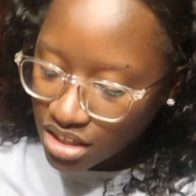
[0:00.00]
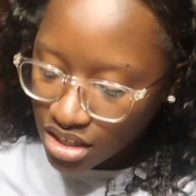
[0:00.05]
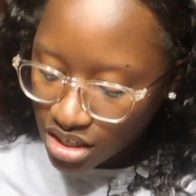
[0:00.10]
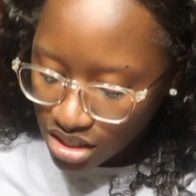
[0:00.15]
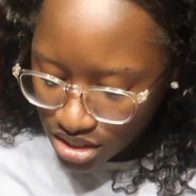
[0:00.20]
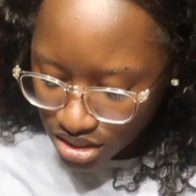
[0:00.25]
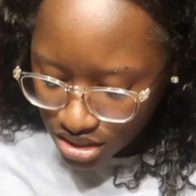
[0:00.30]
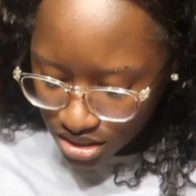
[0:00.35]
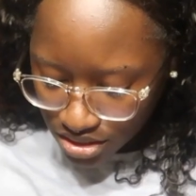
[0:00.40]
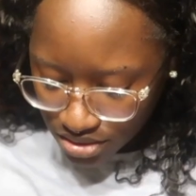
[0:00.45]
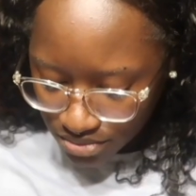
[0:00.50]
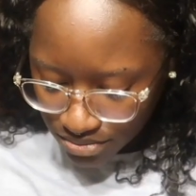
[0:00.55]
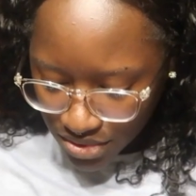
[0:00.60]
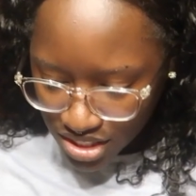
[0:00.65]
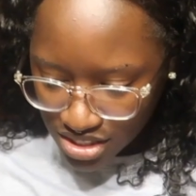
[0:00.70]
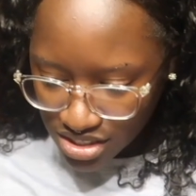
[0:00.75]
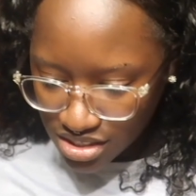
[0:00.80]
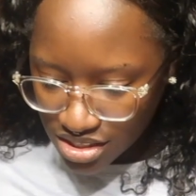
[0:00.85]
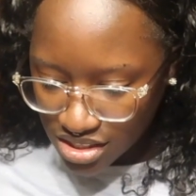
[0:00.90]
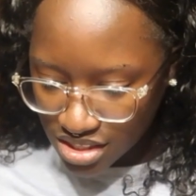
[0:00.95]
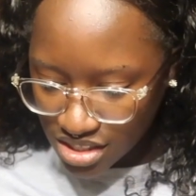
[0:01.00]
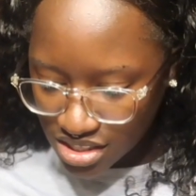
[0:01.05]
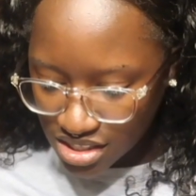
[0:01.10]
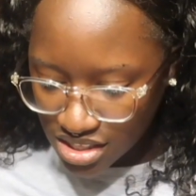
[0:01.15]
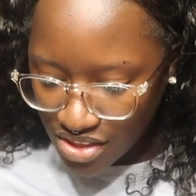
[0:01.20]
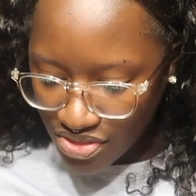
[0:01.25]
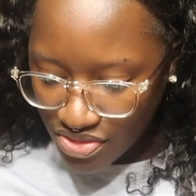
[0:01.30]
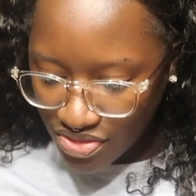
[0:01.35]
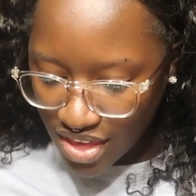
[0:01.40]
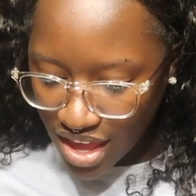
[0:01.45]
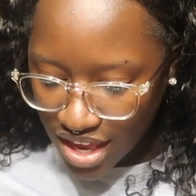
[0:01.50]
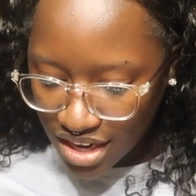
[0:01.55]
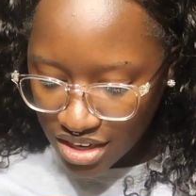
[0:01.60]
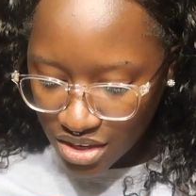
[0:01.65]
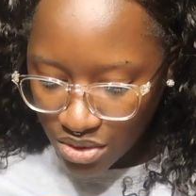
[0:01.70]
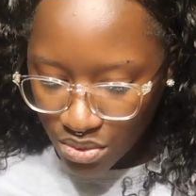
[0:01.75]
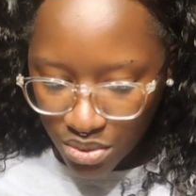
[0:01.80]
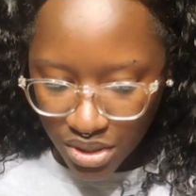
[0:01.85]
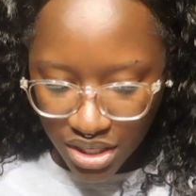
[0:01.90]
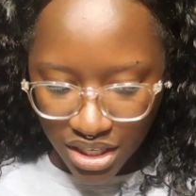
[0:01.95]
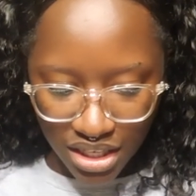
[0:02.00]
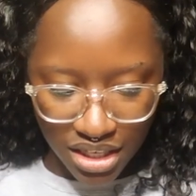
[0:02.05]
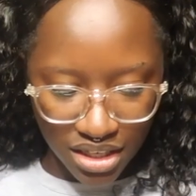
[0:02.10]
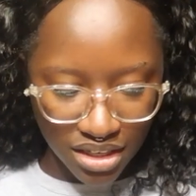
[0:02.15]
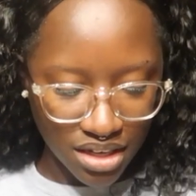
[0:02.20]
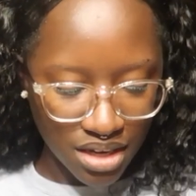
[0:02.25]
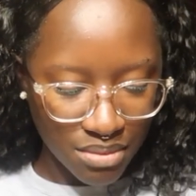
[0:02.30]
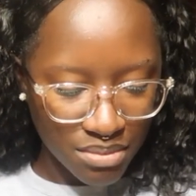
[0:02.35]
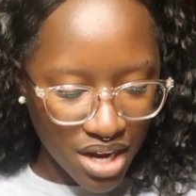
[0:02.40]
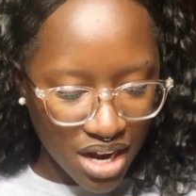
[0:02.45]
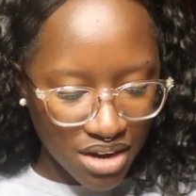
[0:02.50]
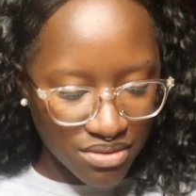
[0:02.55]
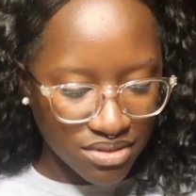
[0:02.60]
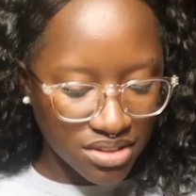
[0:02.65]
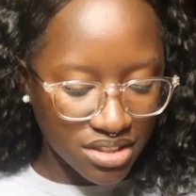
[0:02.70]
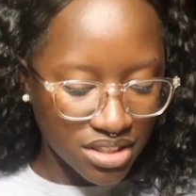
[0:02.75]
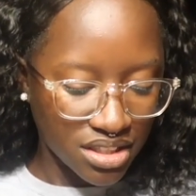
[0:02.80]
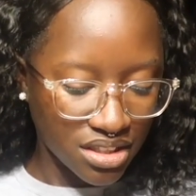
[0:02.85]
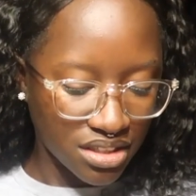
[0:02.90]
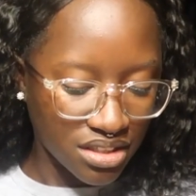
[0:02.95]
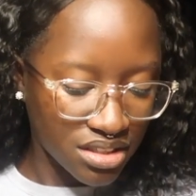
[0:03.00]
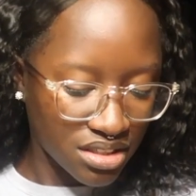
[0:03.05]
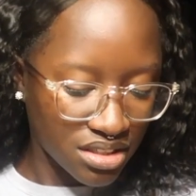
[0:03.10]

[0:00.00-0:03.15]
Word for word: um this is the synthetic wig. I'm not really